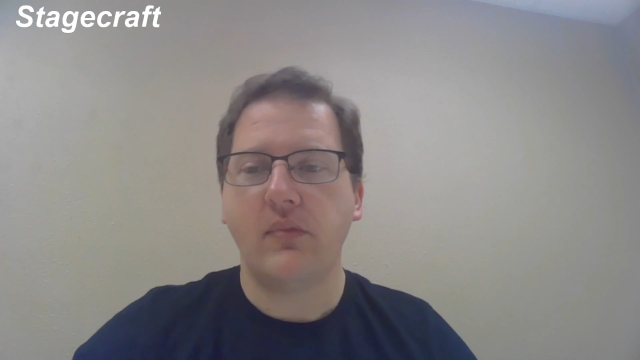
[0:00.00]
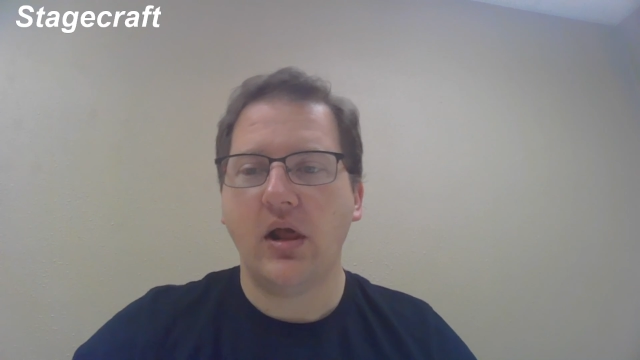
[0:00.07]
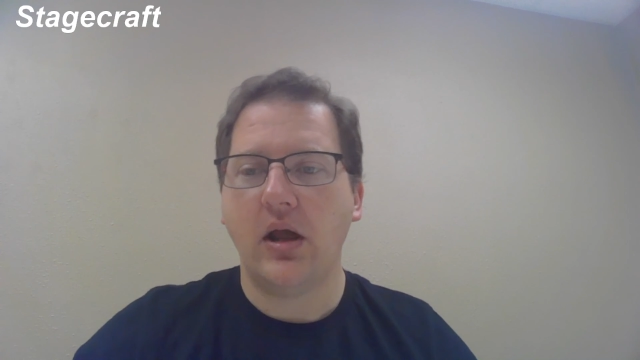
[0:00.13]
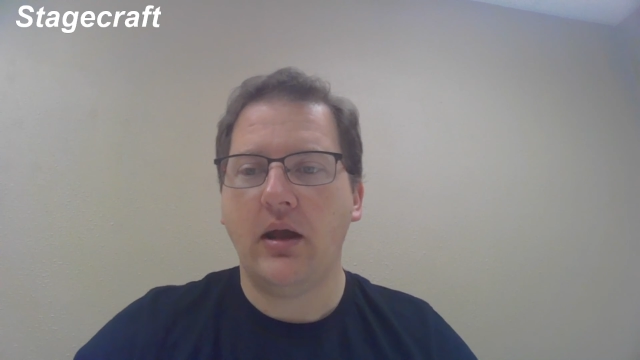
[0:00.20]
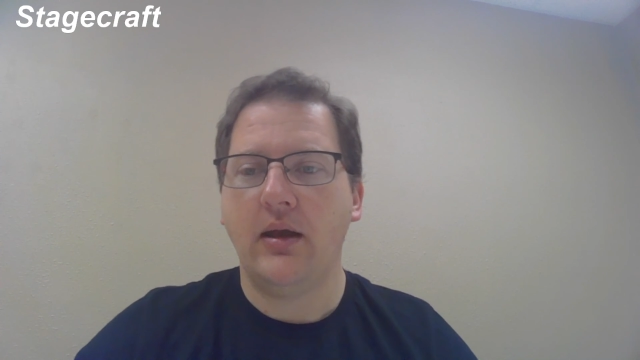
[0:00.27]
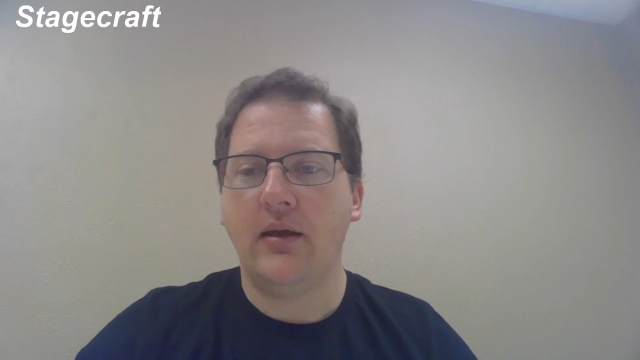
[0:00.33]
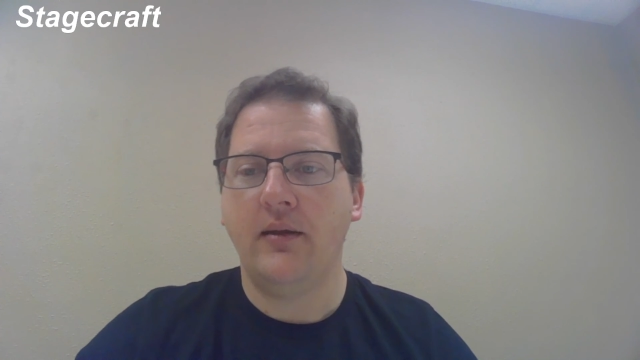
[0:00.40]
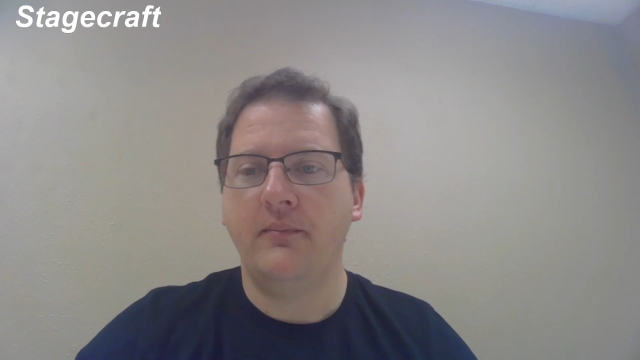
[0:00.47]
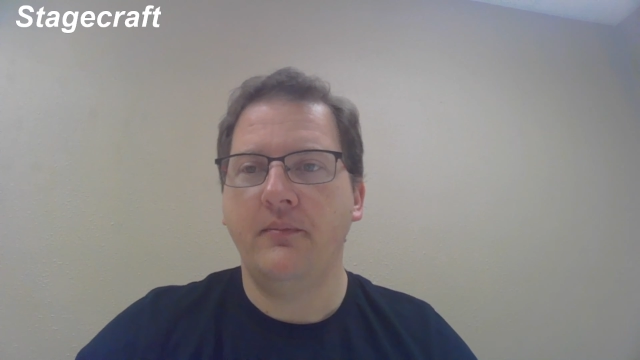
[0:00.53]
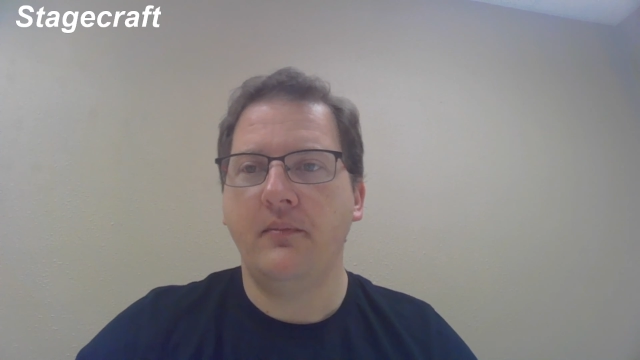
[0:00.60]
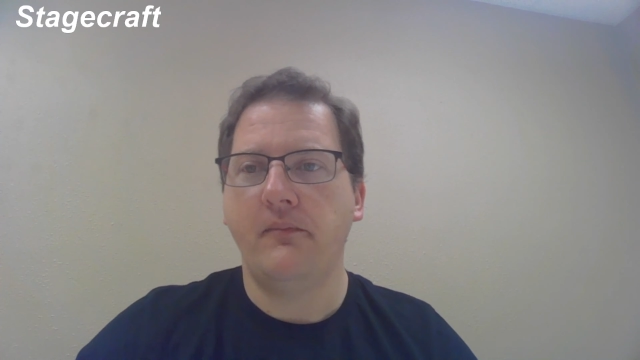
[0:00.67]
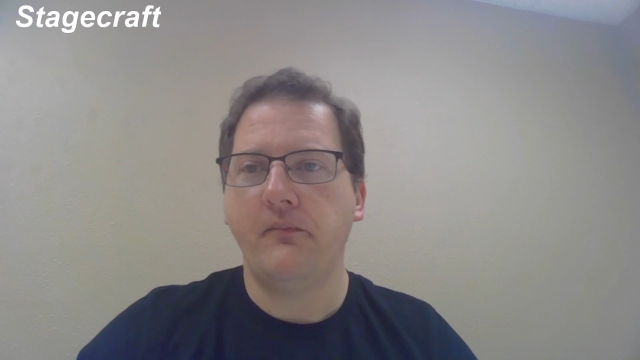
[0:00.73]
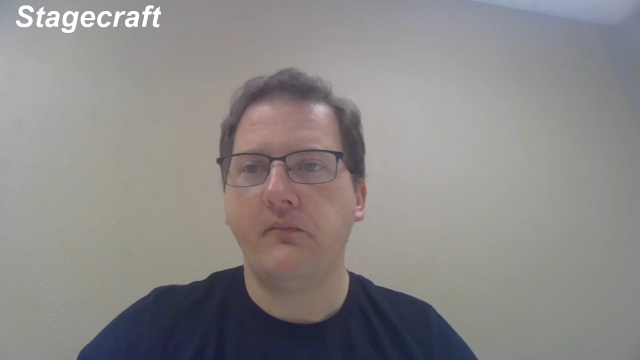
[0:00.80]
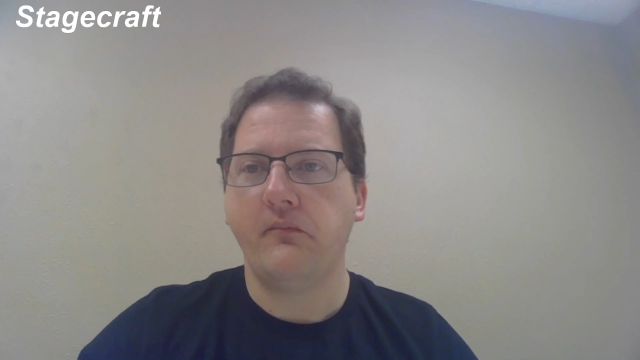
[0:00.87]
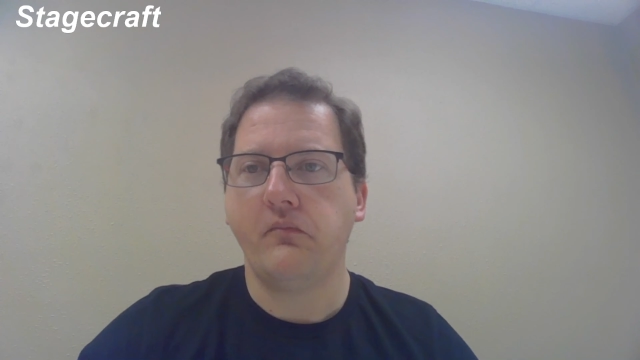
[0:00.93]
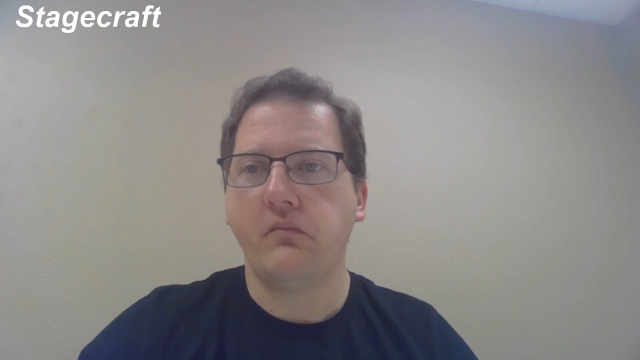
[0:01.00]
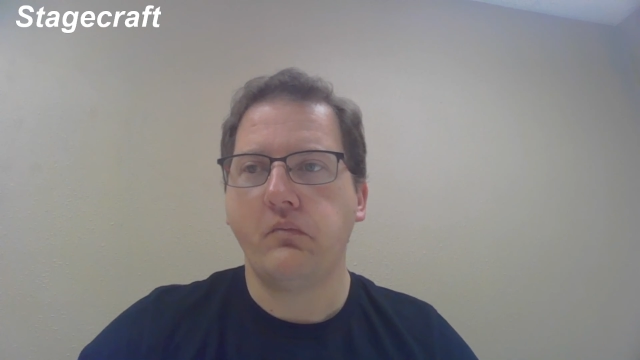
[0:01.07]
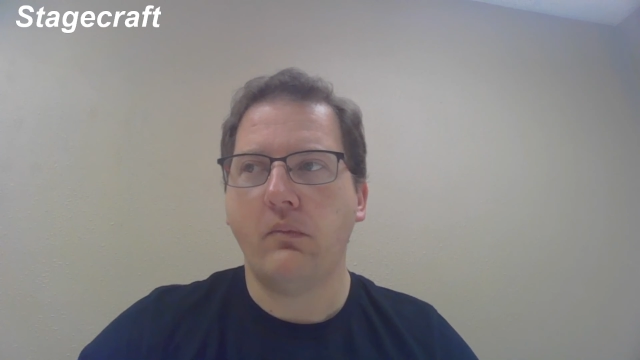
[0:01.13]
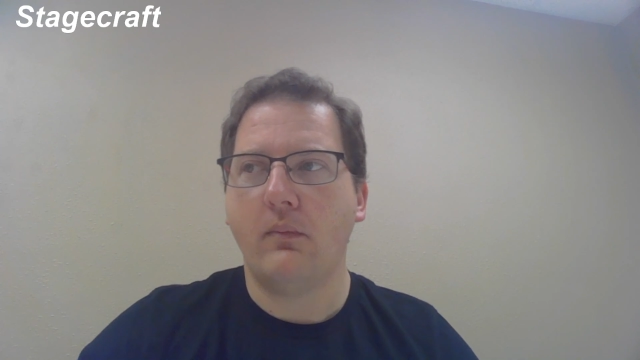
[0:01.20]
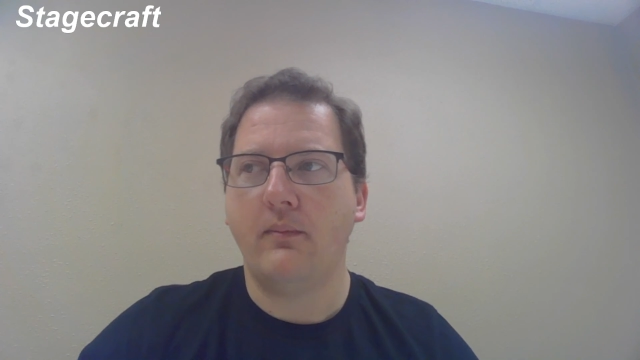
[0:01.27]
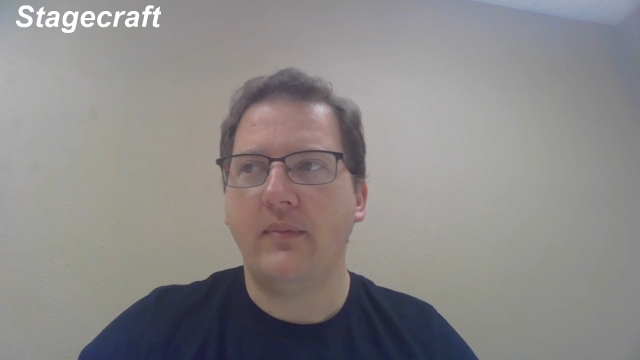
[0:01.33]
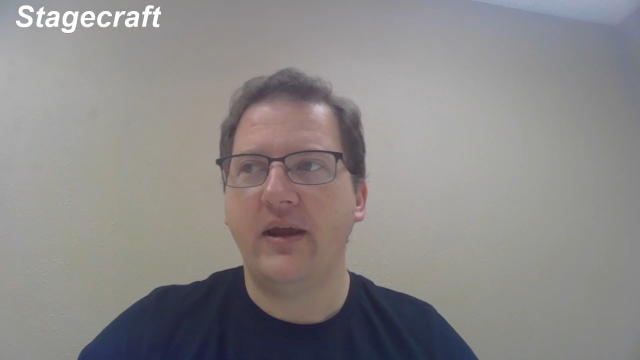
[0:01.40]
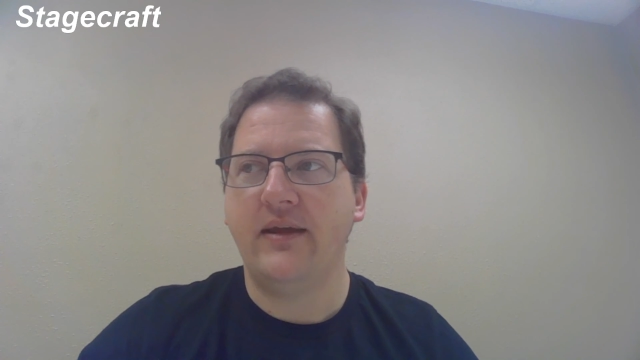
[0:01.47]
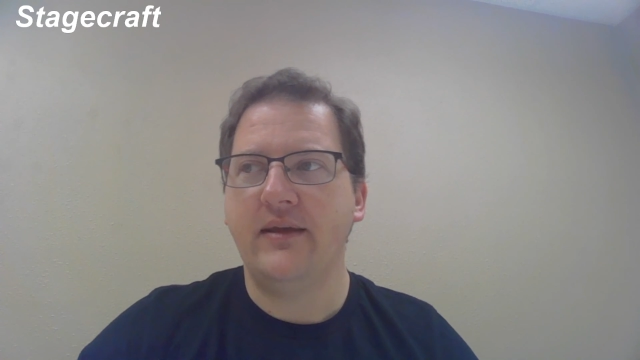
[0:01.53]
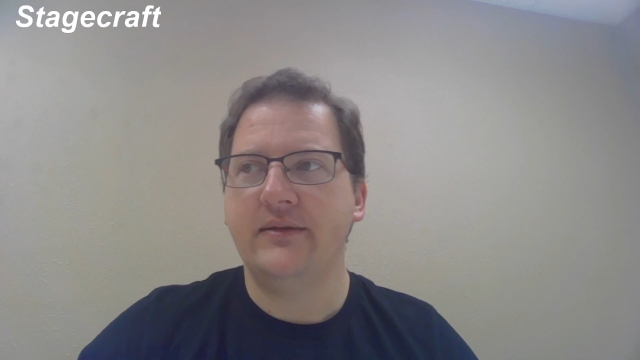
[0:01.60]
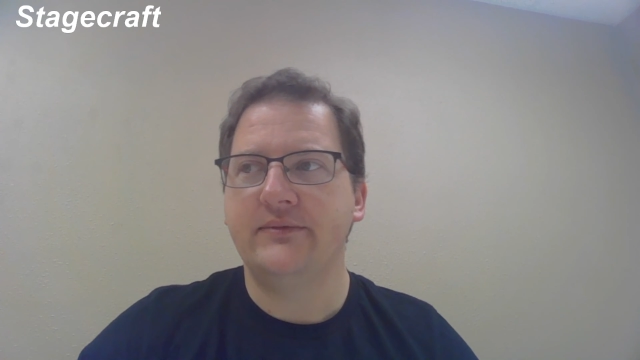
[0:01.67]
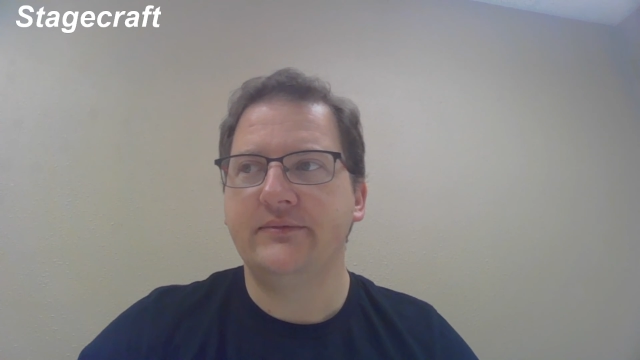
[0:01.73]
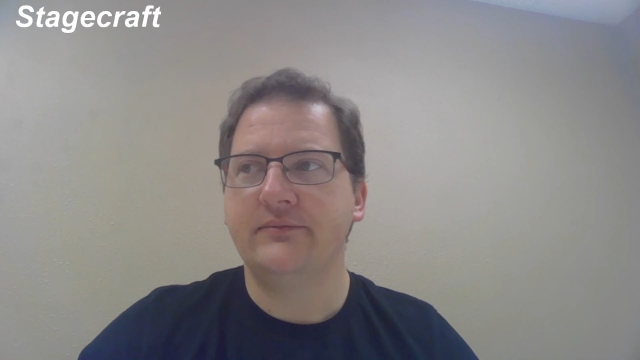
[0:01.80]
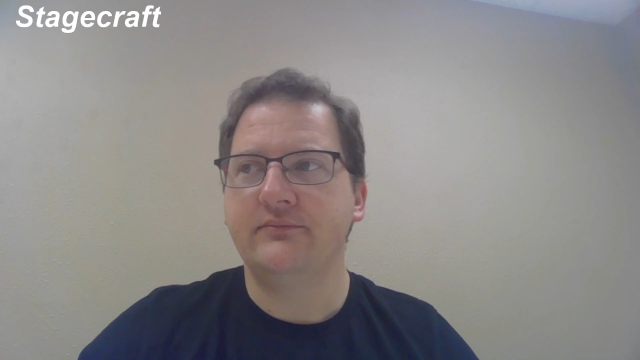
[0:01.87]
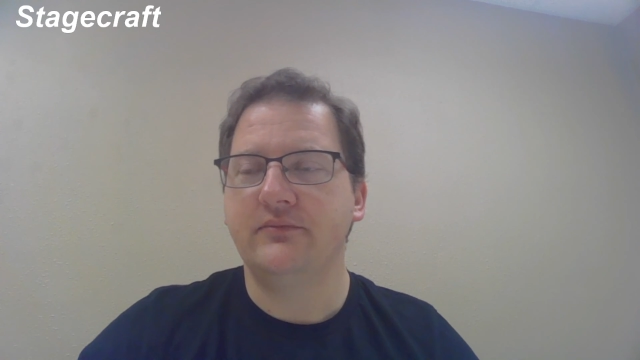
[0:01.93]

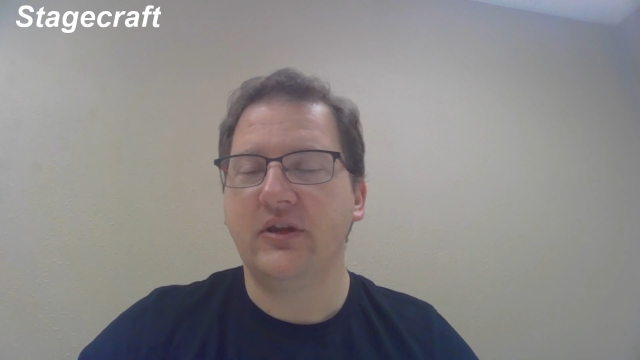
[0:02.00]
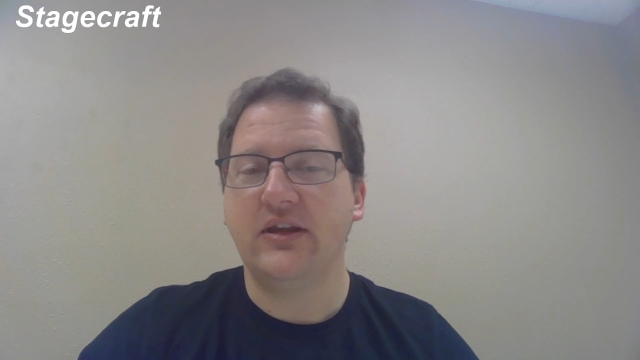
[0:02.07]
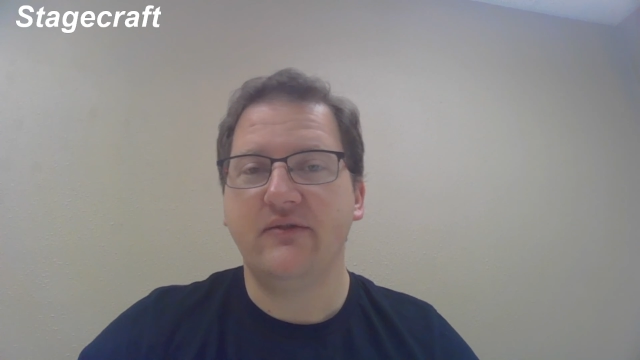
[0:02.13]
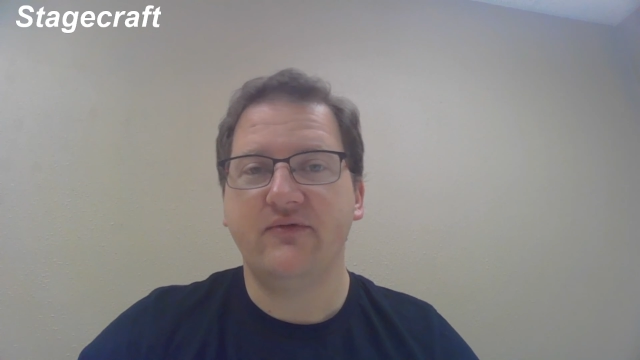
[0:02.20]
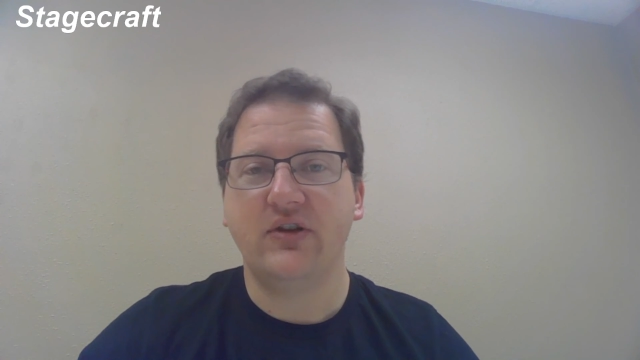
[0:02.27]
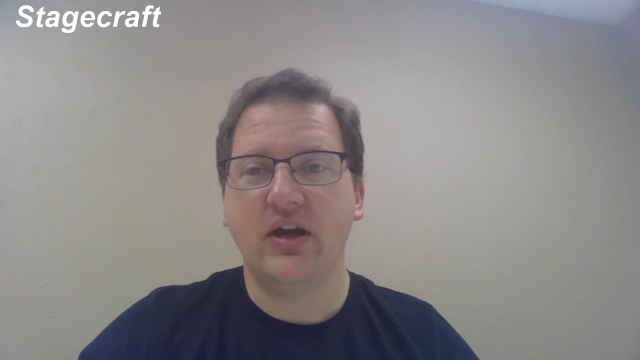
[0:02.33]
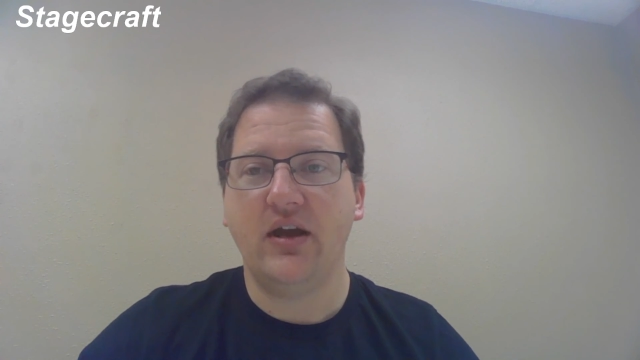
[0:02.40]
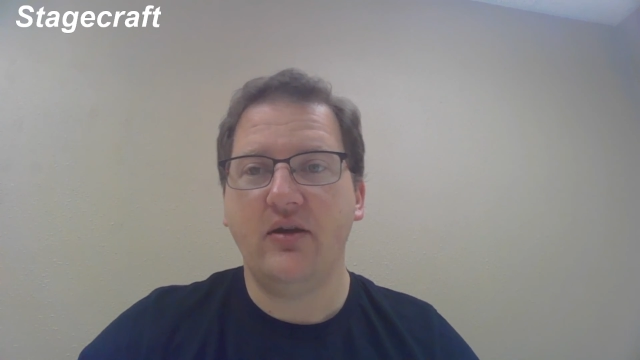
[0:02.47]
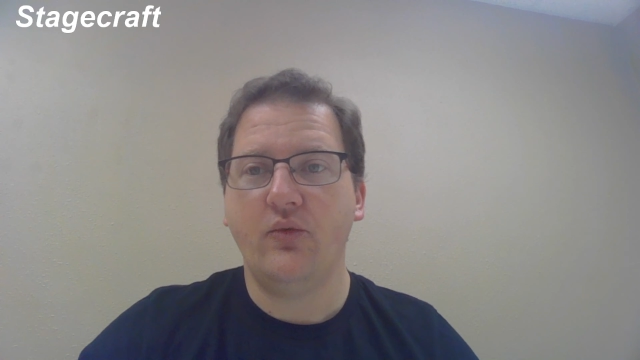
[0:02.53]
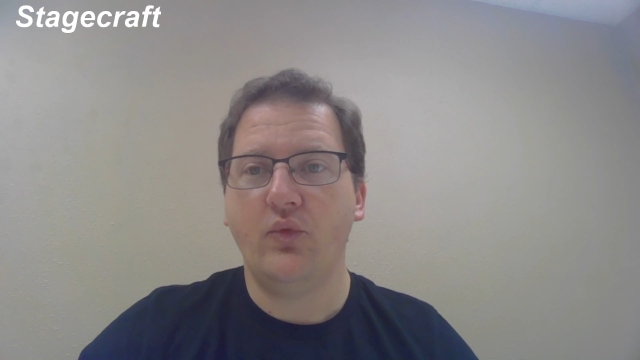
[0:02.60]
And if not,